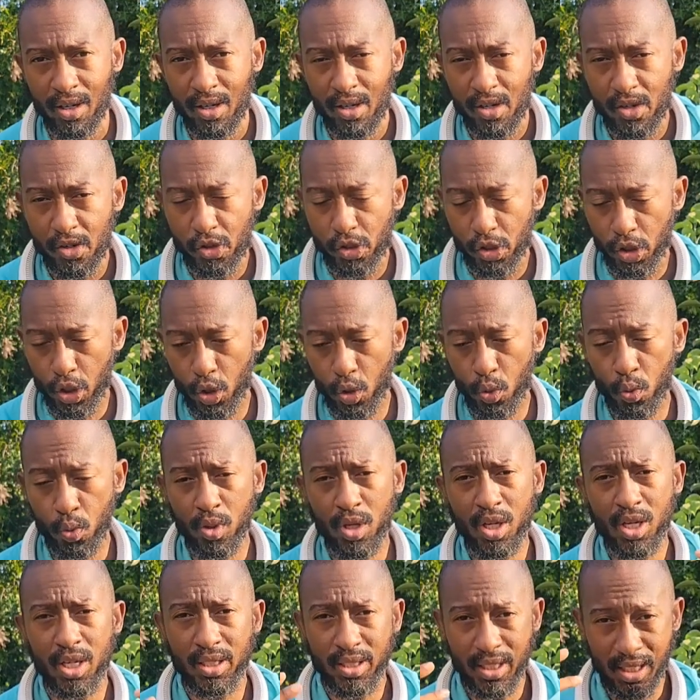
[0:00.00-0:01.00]
So
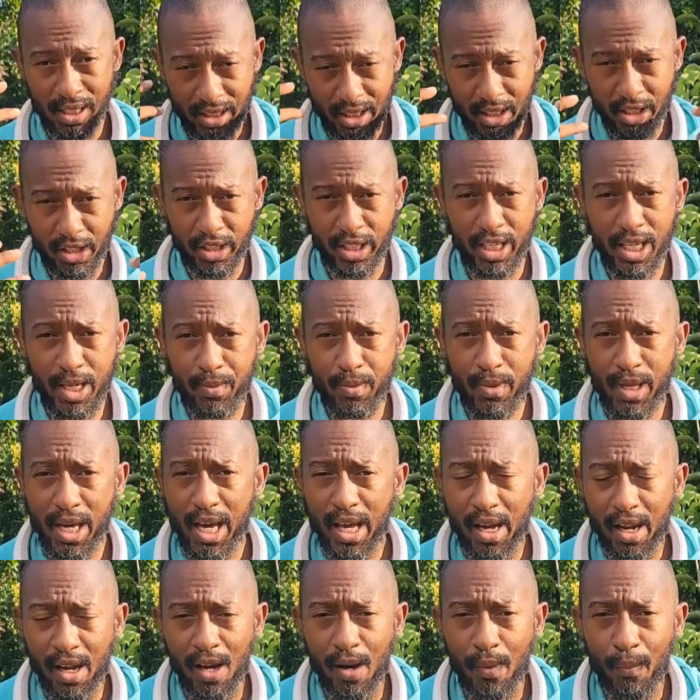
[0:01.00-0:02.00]
let's just keep
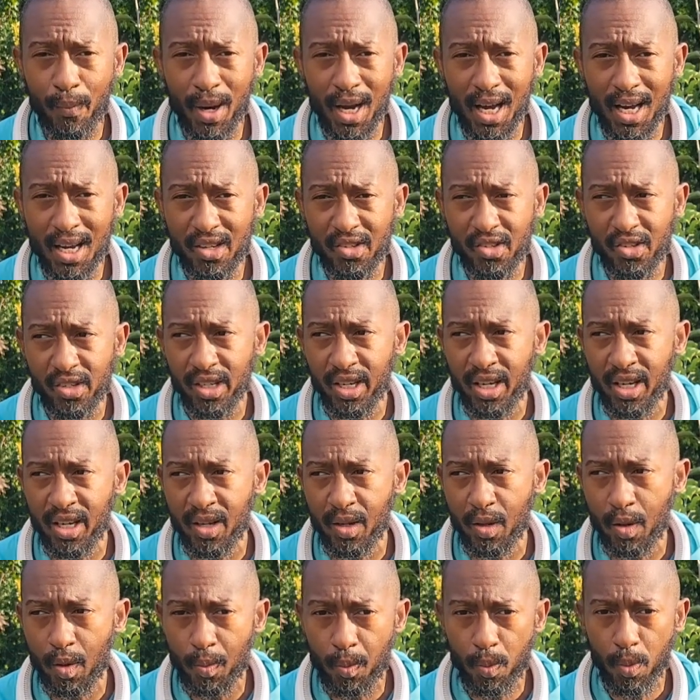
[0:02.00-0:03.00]
that mindset,
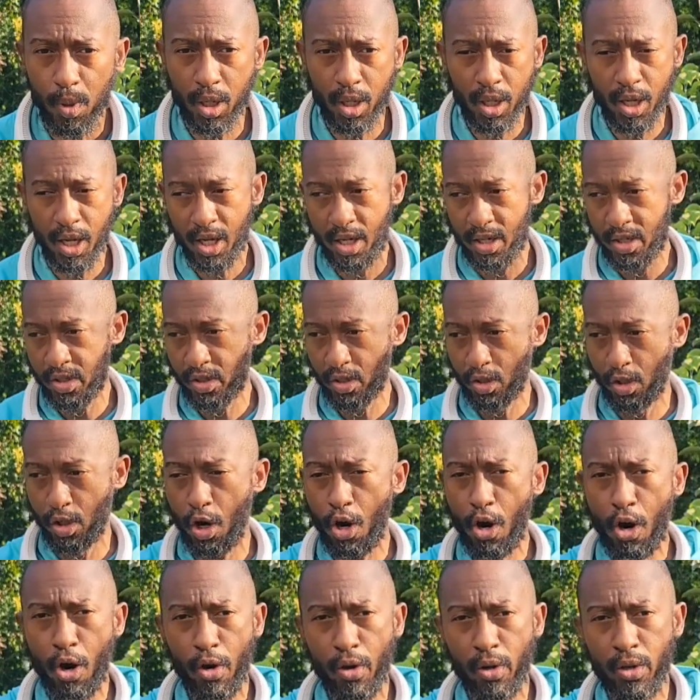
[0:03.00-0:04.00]
because
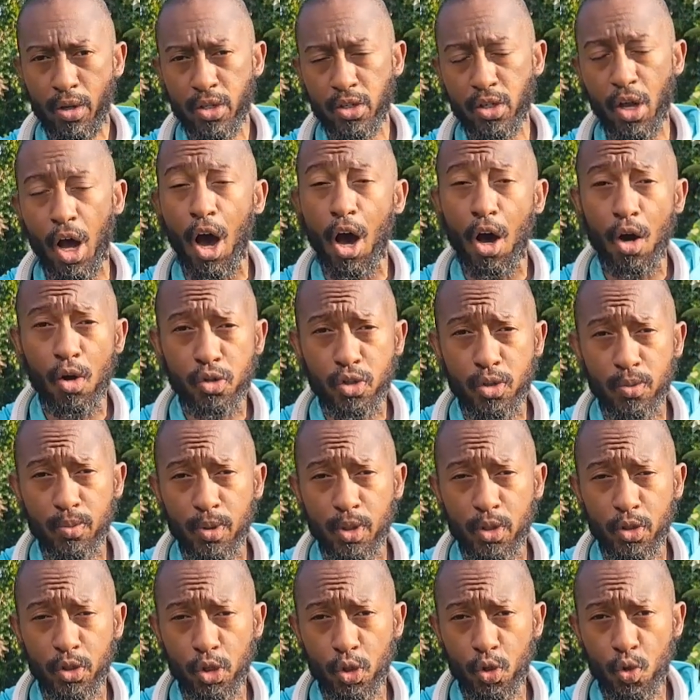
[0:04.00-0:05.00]
gardening is awesome to
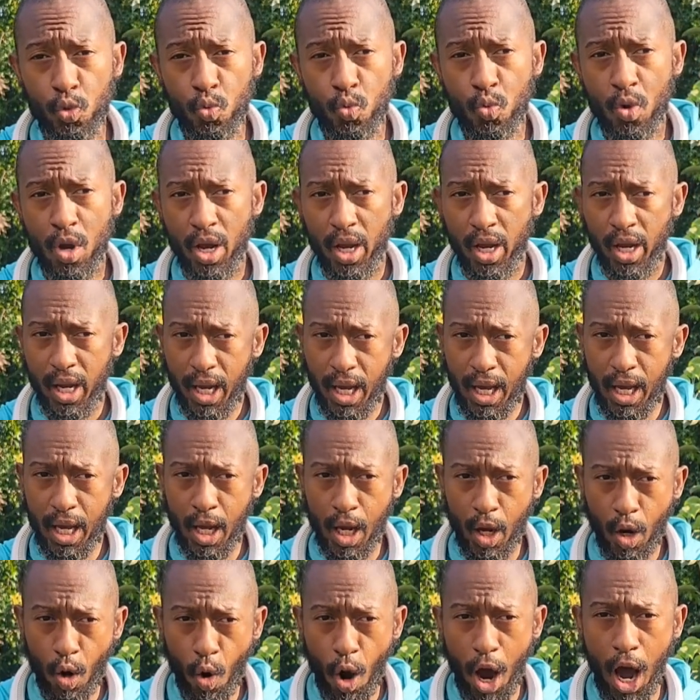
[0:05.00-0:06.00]
do,
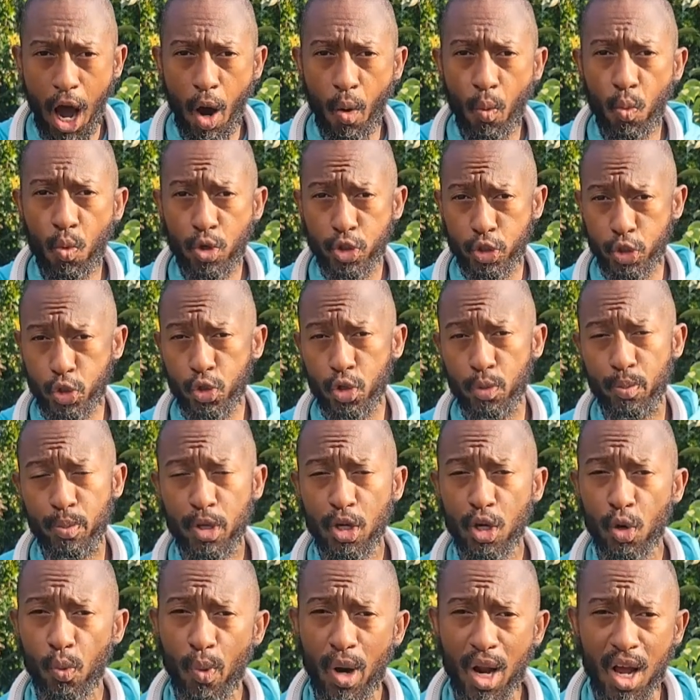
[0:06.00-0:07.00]
and I want you to be
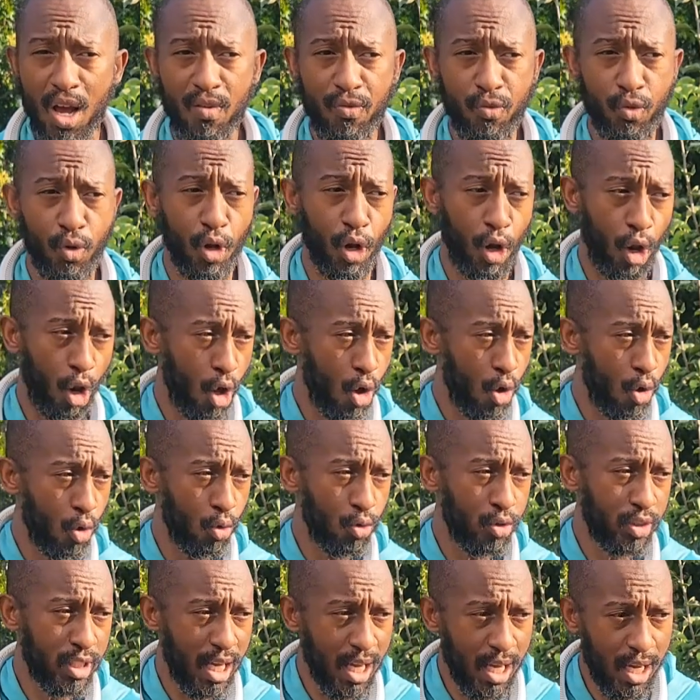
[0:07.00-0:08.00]
around for a long
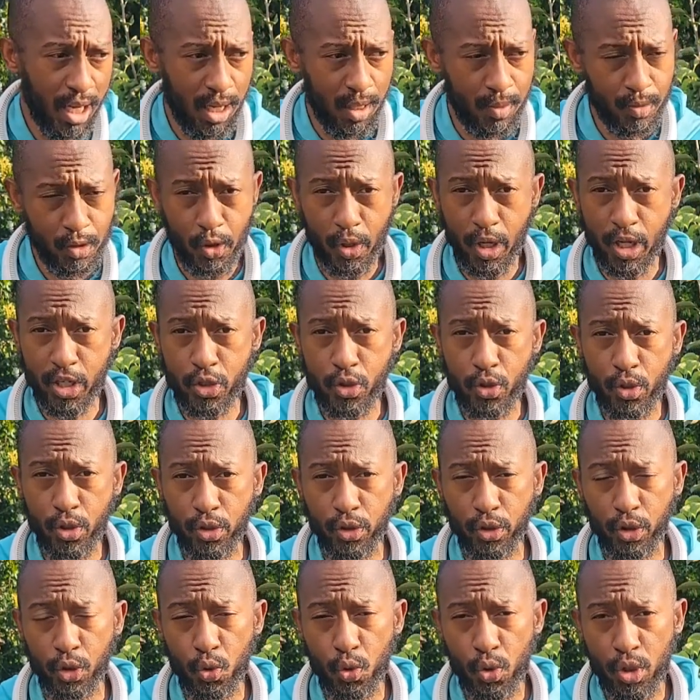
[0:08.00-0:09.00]
time so that you can
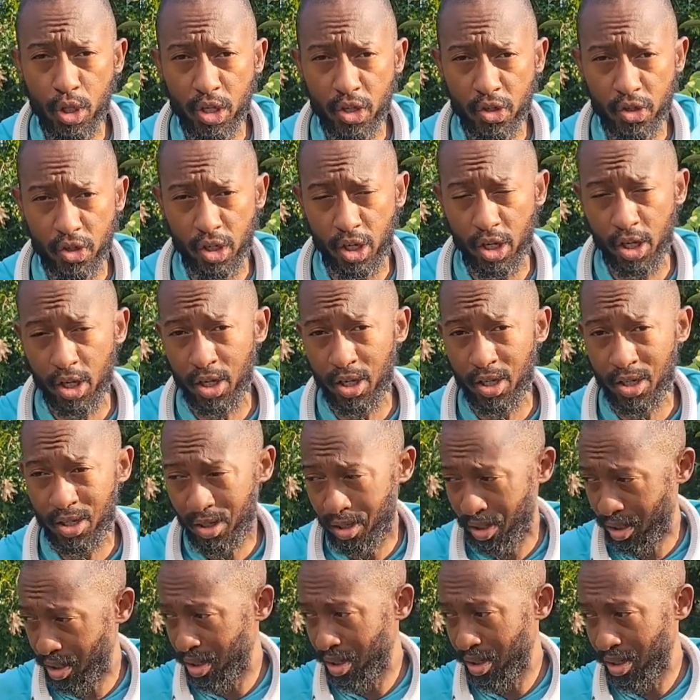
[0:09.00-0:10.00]
do this
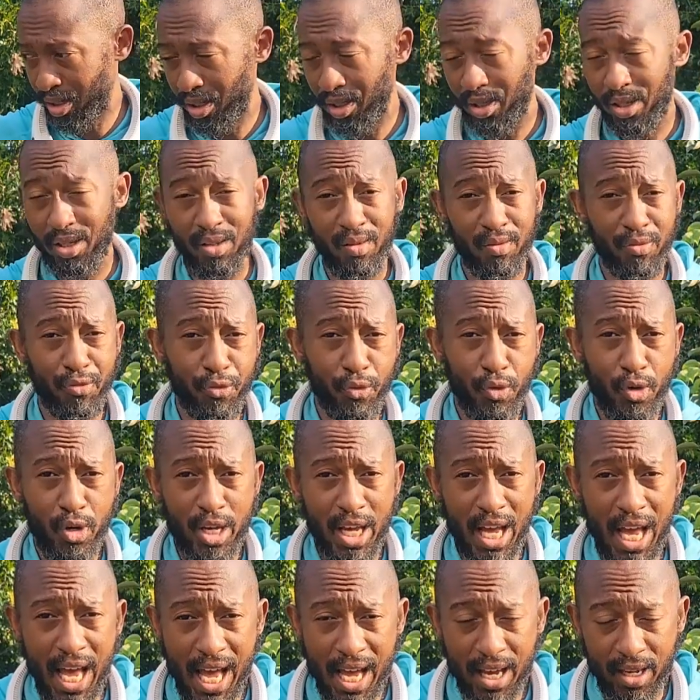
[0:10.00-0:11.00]
fun
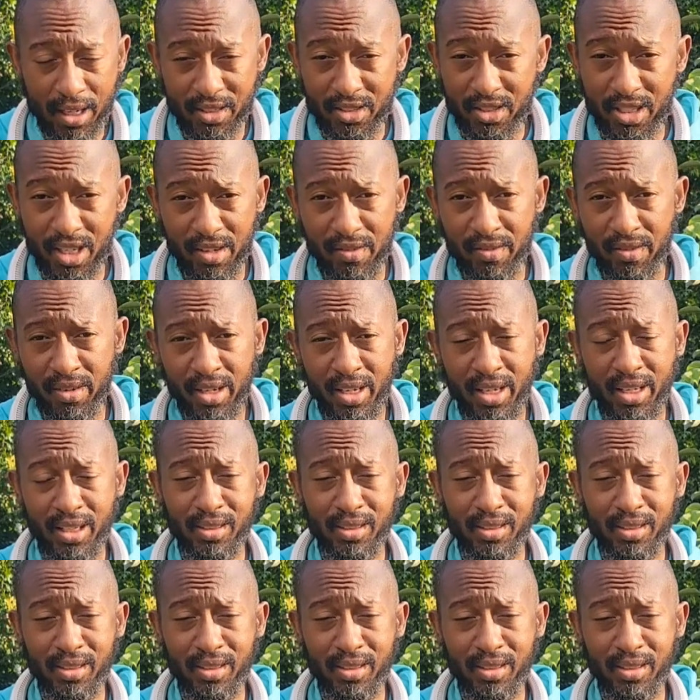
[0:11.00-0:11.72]
activity,